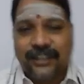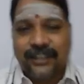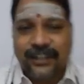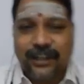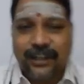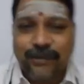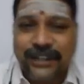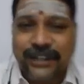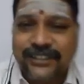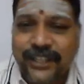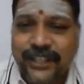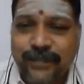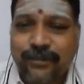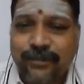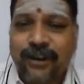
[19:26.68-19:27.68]
NABARD
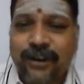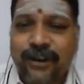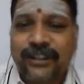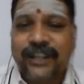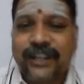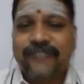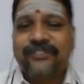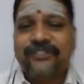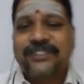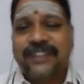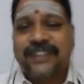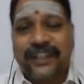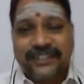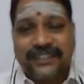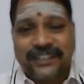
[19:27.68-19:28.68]
schemes are there which
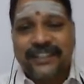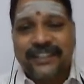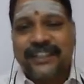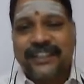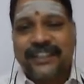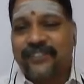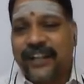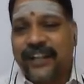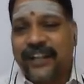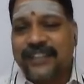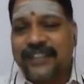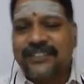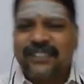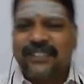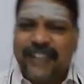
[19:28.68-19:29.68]
are extending the finance
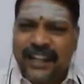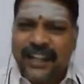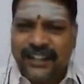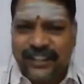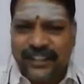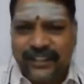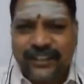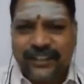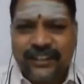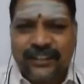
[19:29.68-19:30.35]
directly.